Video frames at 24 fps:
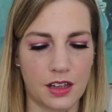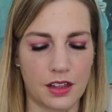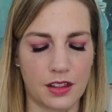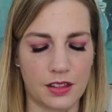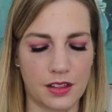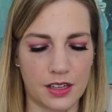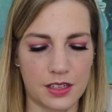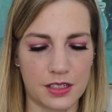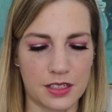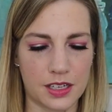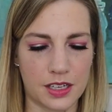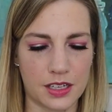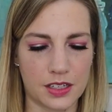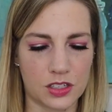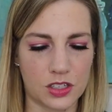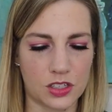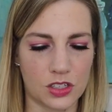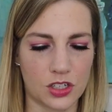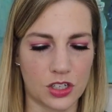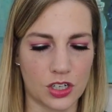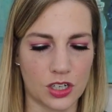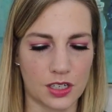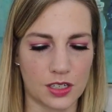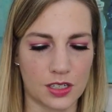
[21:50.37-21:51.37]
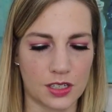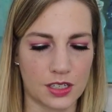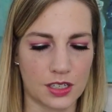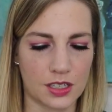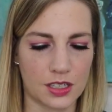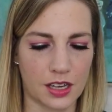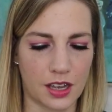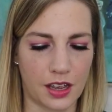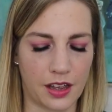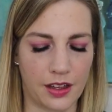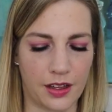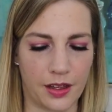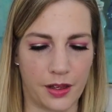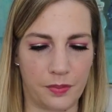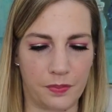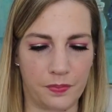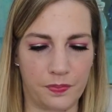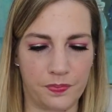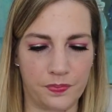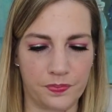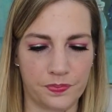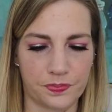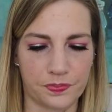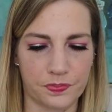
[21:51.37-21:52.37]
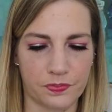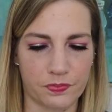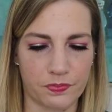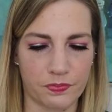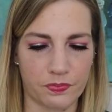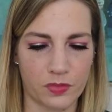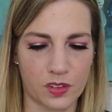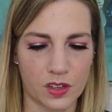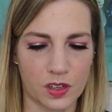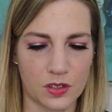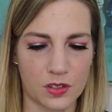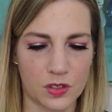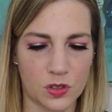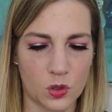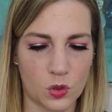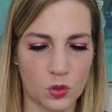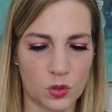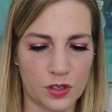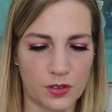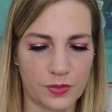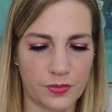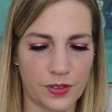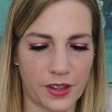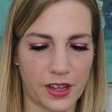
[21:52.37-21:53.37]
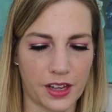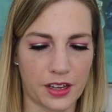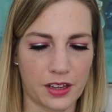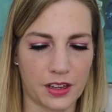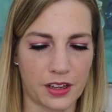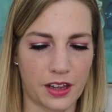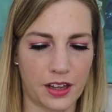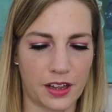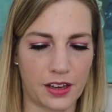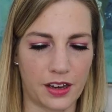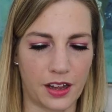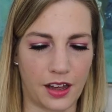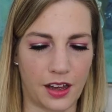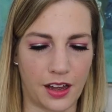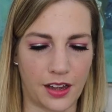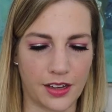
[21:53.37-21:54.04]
This is just sort of like an